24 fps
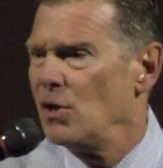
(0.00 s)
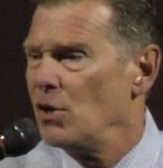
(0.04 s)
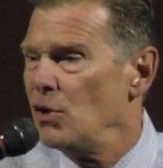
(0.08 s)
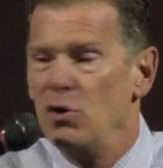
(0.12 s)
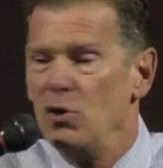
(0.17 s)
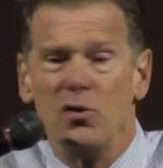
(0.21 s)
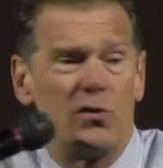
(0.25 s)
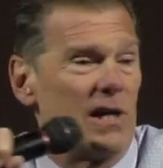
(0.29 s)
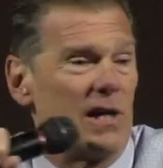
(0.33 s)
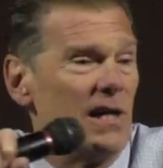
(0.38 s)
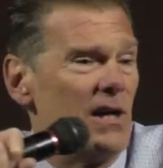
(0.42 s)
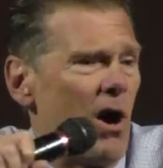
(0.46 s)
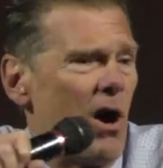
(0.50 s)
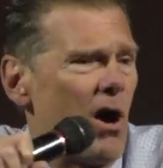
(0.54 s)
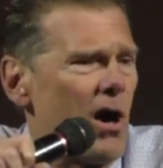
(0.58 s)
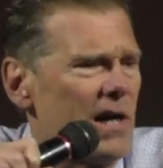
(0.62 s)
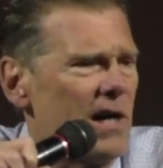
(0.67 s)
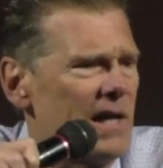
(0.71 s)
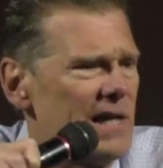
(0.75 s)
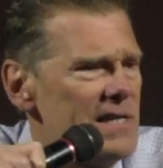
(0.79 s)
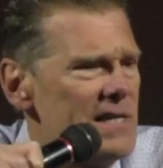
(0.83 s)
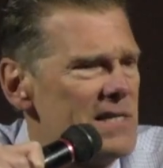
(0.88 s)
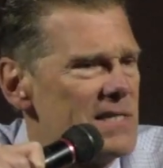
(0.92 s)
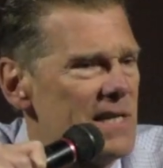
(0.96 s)
you can
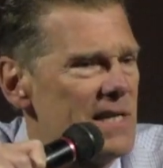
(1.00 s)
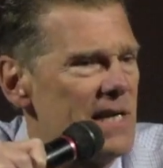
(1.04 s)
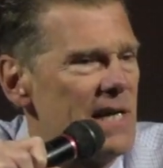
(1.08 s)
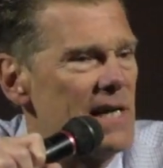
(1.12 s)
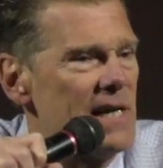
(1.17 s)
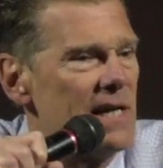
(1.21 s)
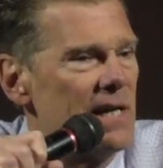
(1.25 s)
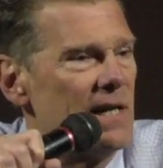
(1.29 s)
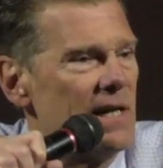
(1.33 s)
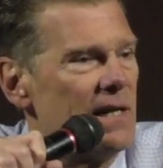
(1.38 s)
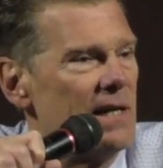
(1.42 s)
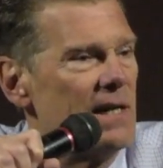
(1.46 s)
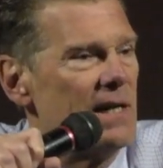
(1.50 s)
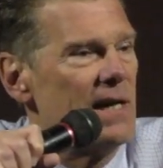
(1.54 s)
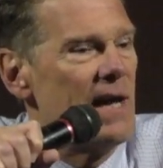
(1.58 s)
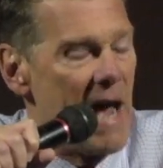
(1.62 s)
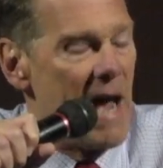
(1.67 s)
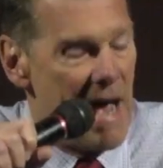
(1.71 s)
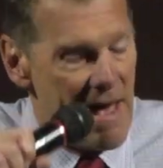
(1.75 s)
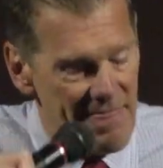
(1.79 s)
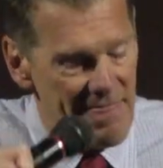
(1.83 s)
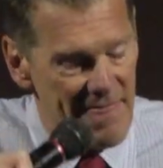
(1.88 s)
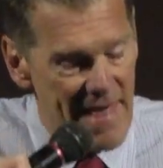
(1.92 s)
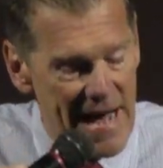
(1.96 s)
hardly see it.
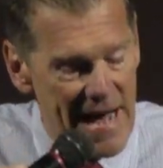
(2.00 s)
And